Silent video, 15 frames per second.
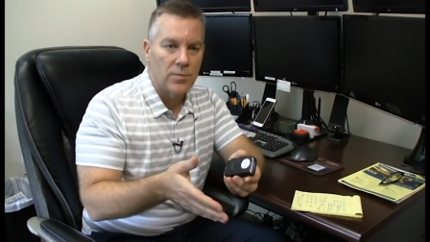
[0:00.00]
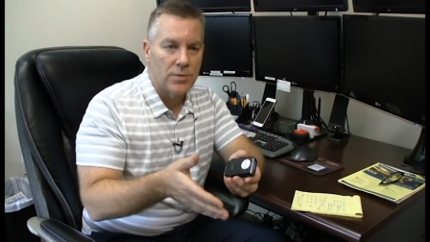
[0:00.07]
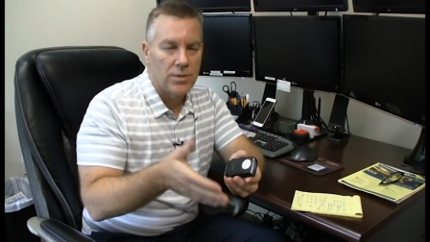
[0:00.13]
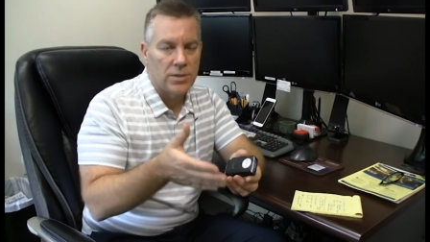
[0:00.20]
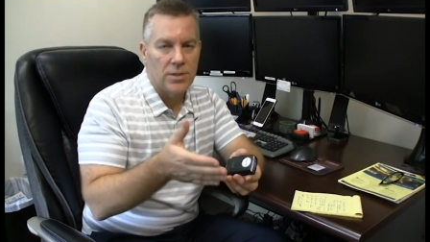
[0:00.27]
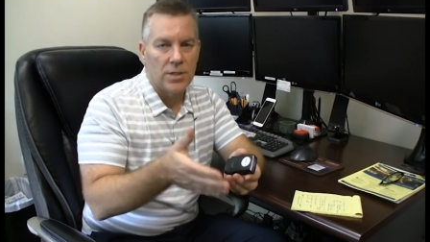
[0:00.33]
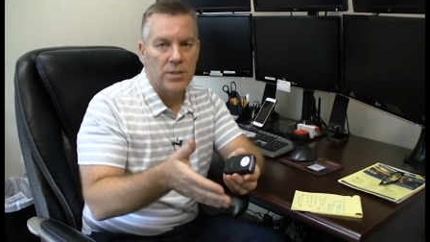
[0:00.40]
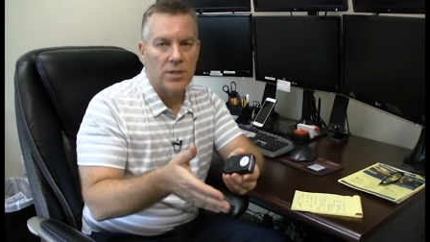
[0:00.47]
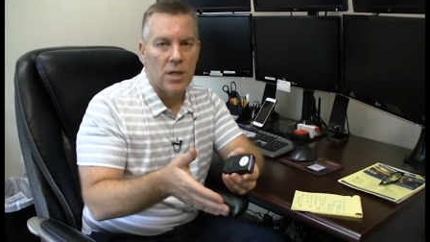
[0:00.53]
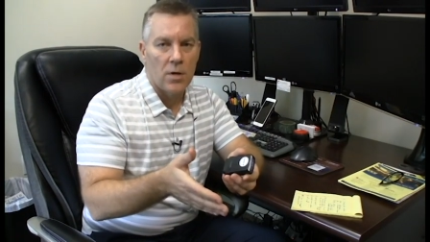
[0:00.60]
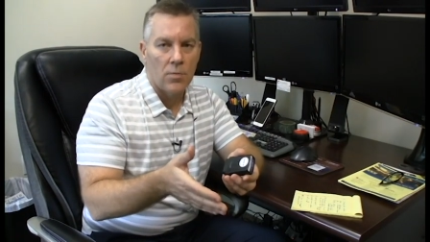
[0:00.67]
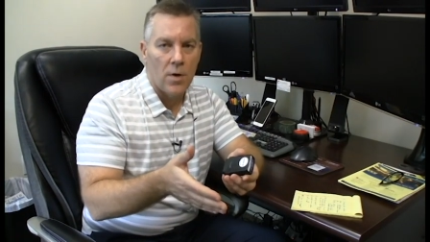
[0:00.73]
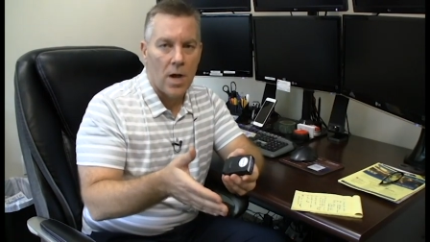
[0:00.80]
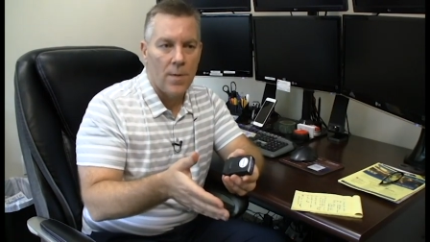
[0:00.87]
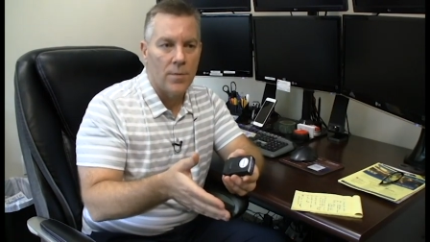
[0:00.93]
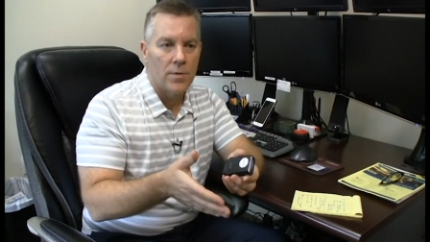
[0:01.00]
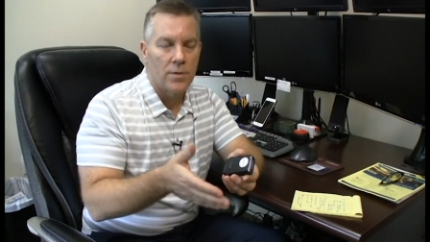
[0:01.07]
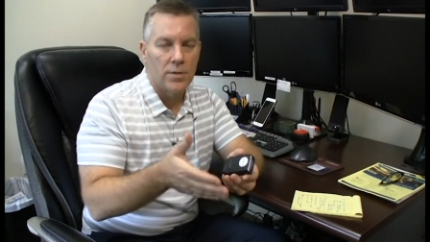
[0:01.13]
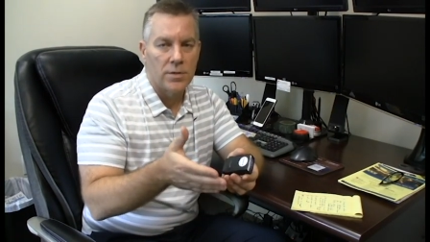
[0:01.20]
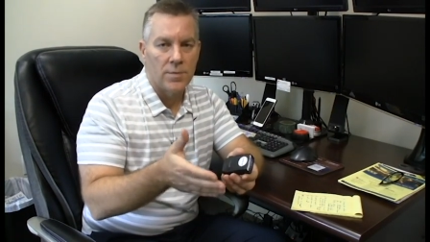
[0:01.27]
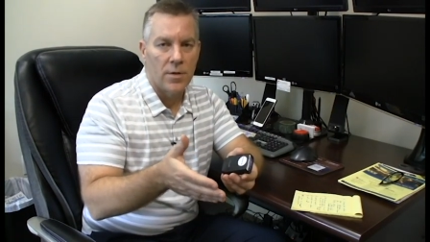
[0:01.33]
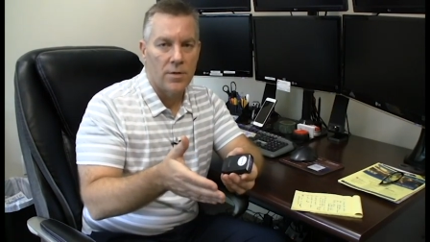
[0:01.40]
which is the accelerometer
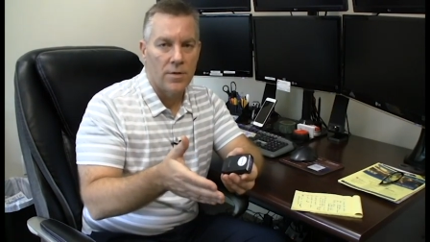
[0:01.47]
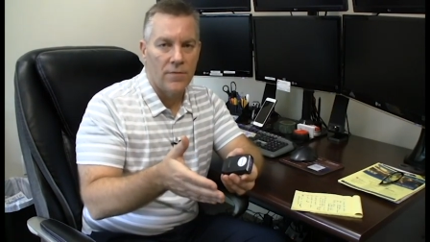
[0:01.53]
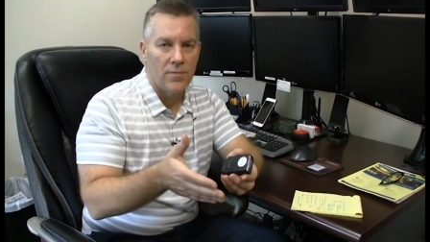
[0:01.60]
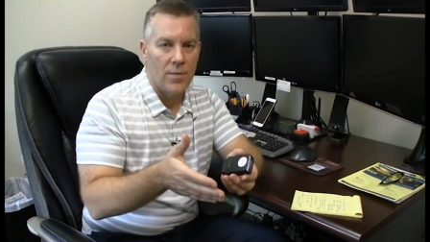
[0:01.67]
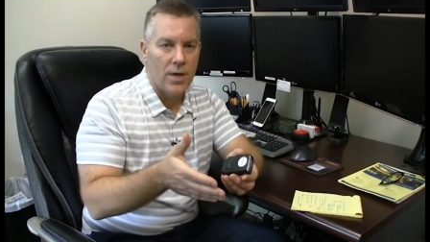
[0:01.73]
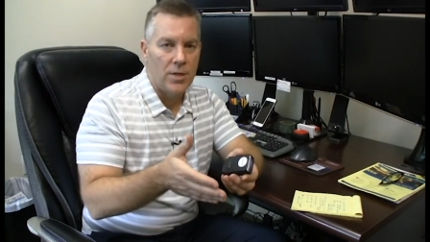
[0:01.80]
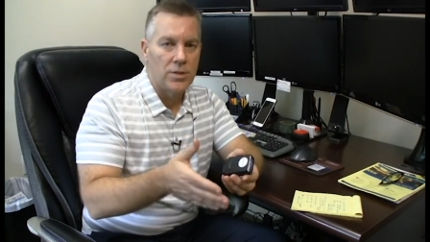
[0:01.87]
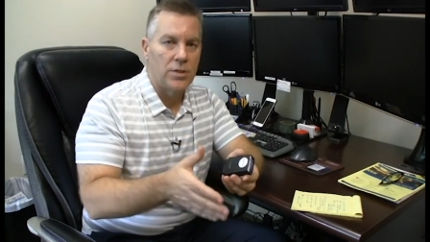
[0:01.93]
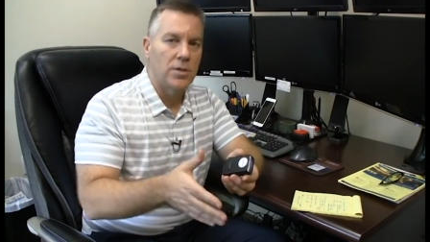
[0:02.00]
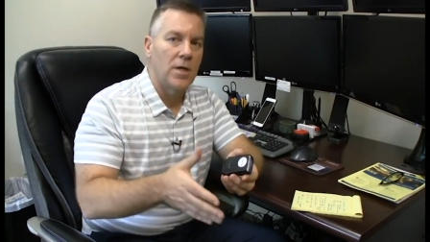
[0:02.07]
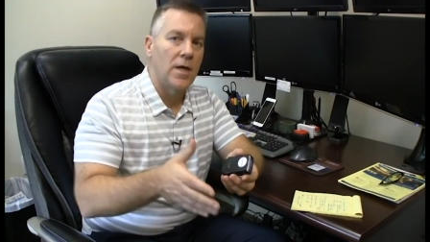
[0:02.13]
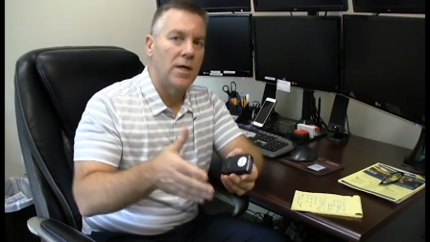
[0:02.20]
and some other information,